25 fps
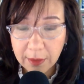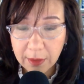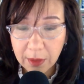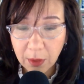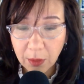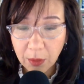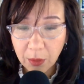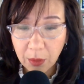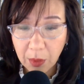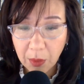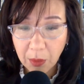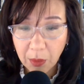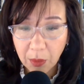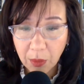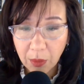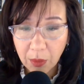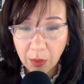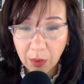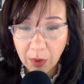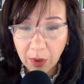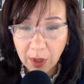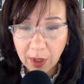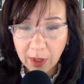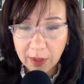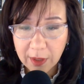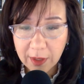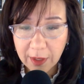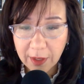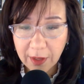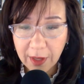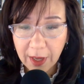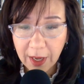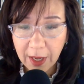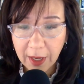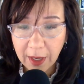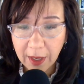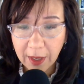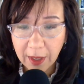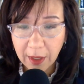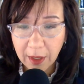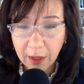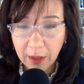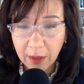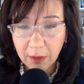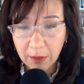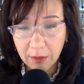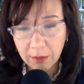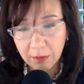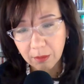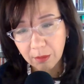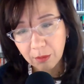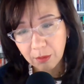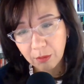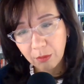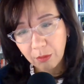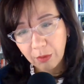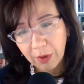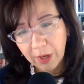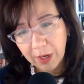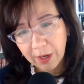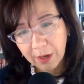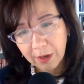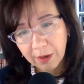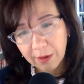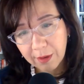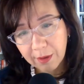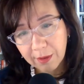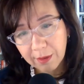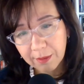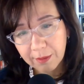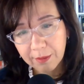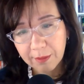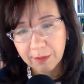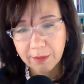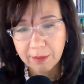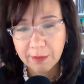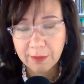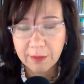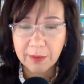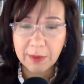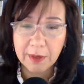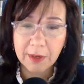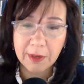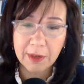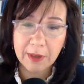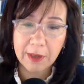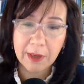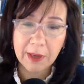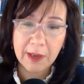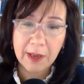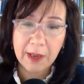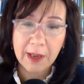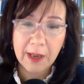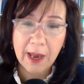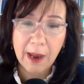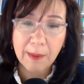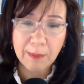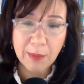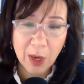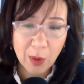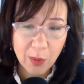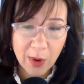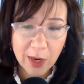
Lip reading: reward they rear? I'm not